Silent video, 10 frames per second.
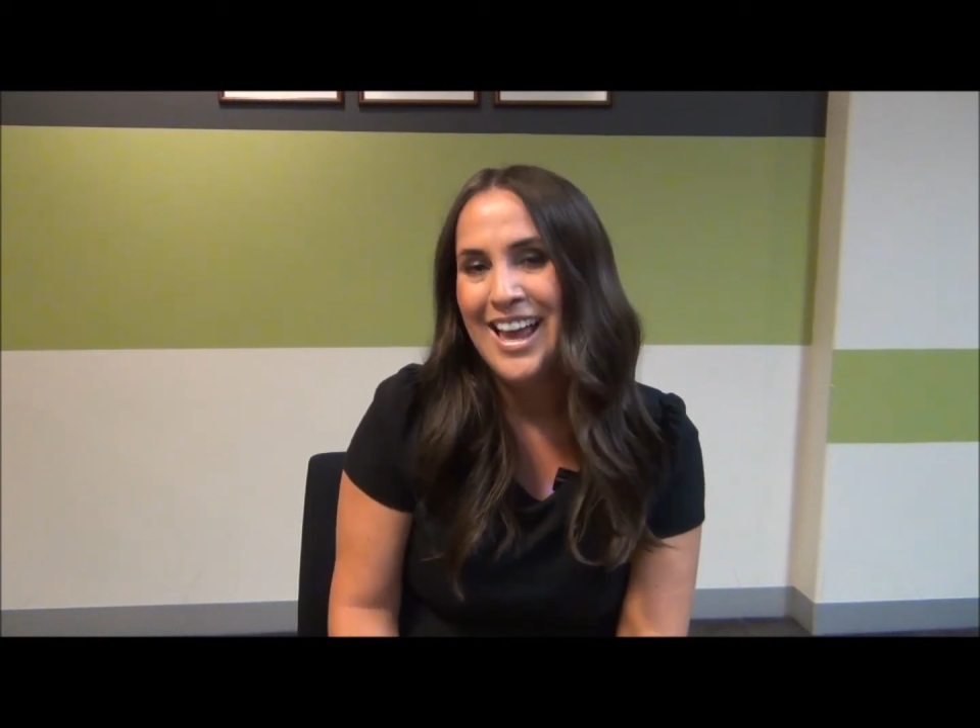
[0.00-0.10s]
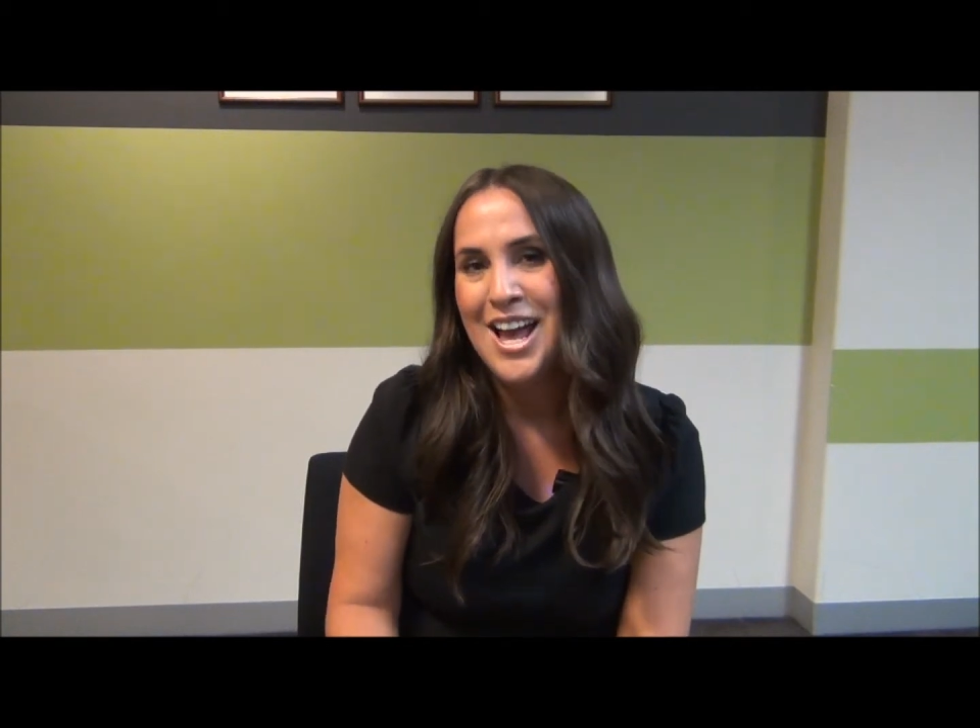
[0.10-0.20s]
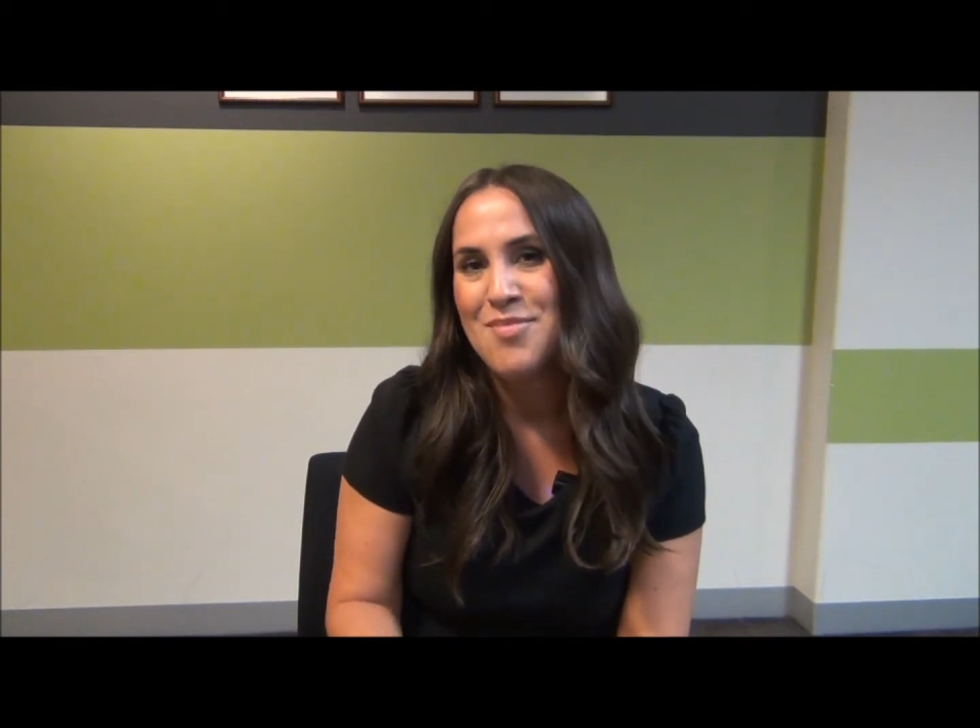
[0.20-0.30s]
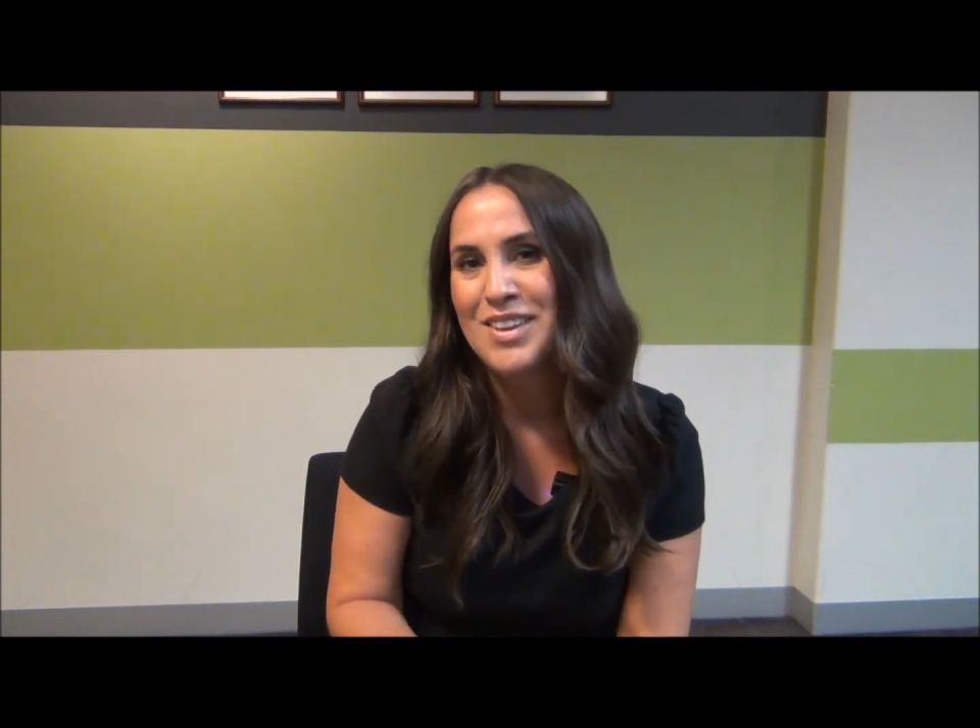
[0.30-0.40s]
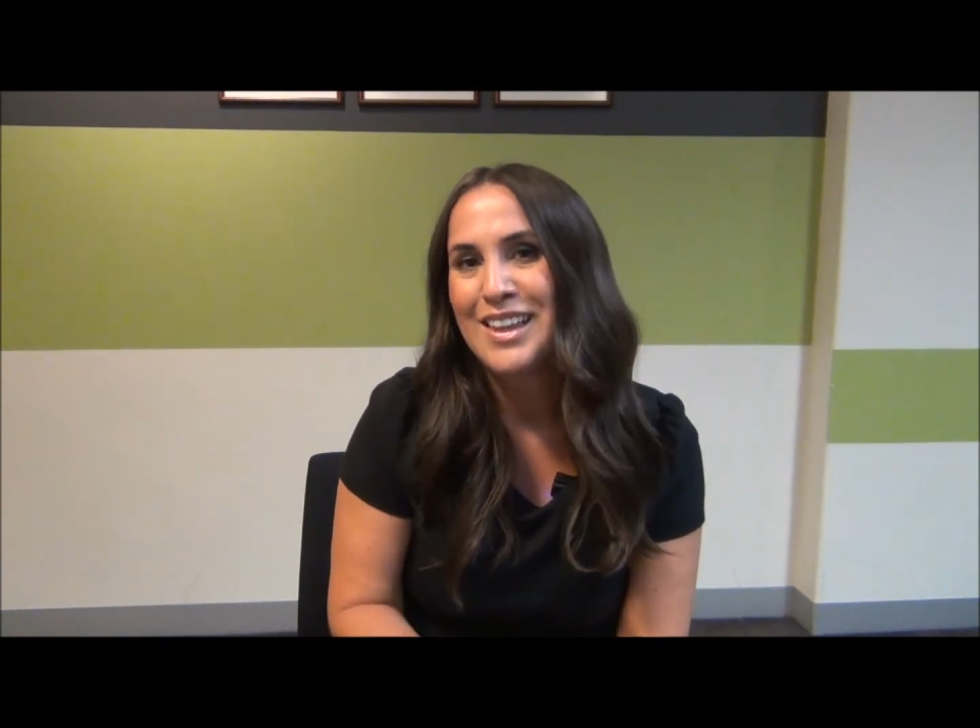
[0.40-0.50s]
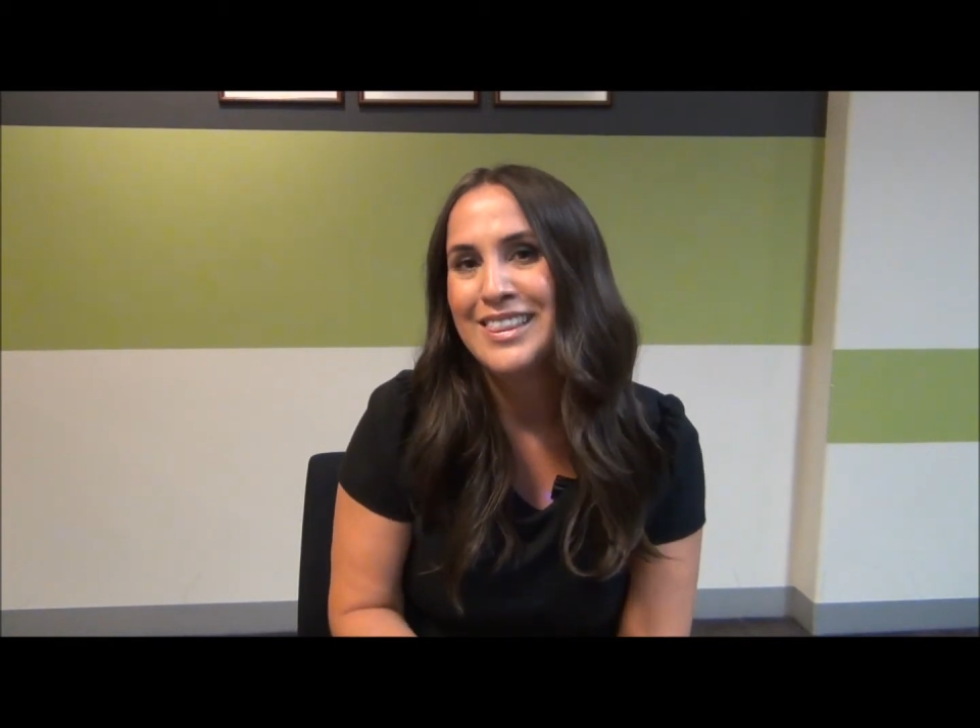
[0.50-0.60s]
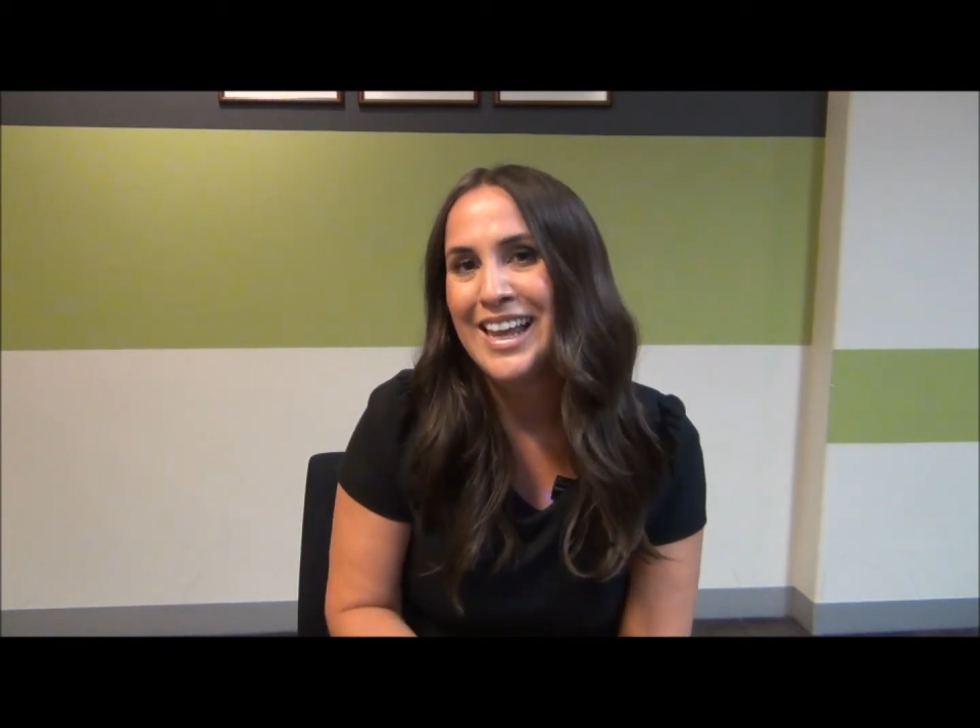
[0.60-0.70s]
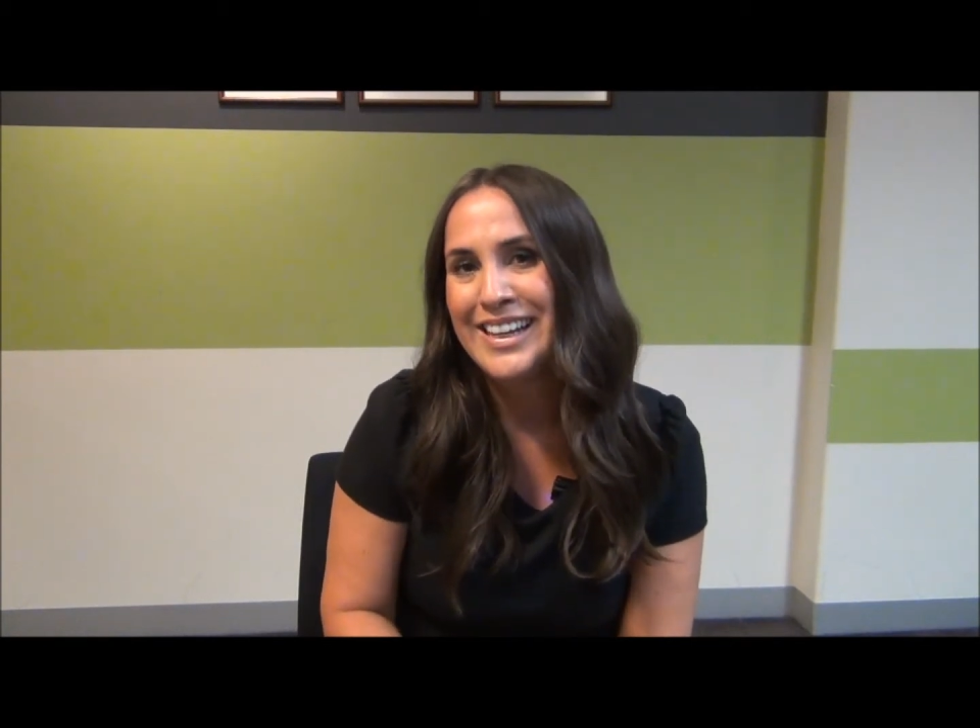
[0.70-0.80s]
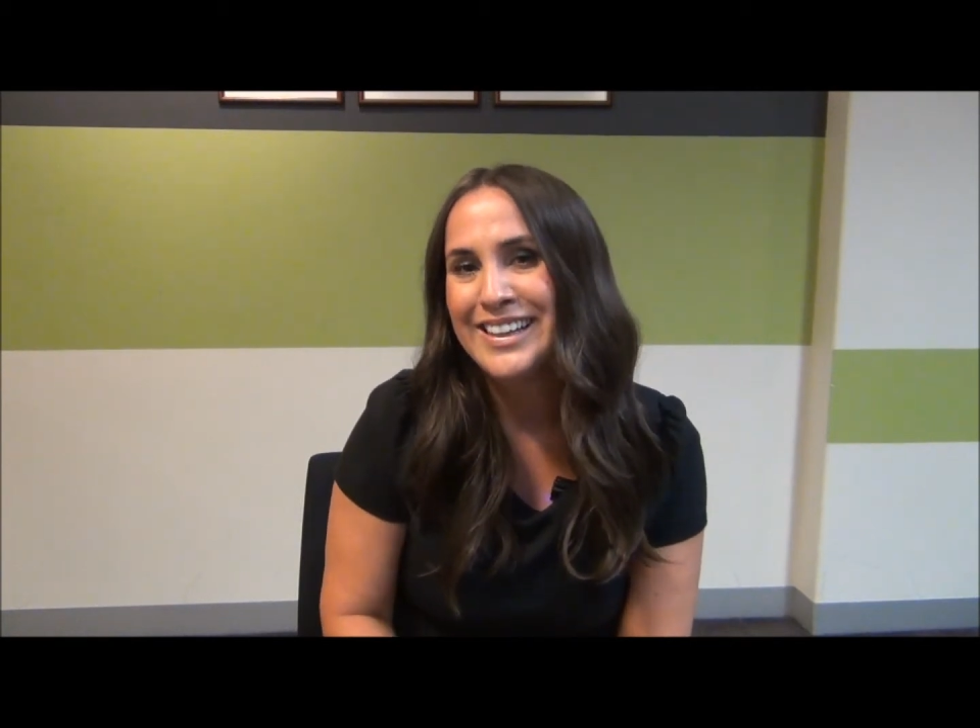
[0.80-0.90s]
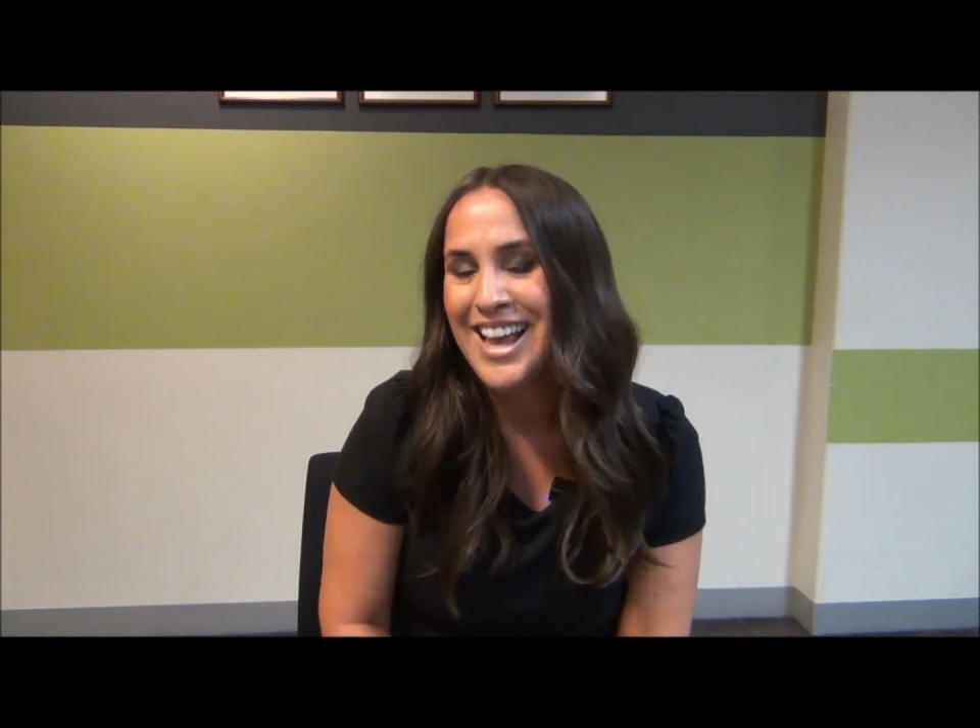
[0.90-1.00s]
Um,
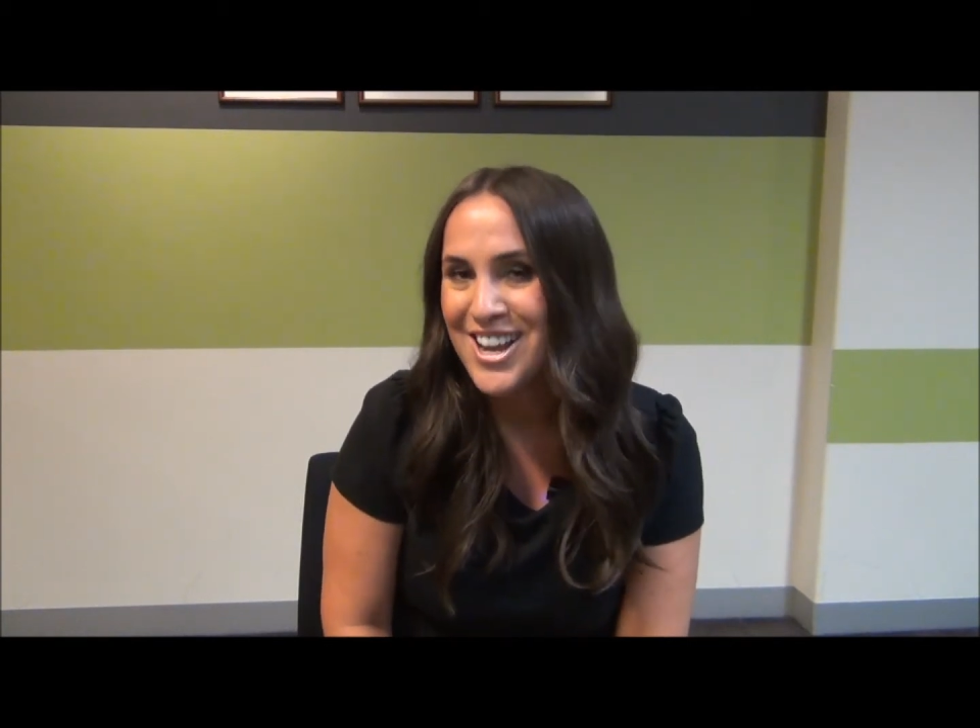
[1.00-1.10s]
late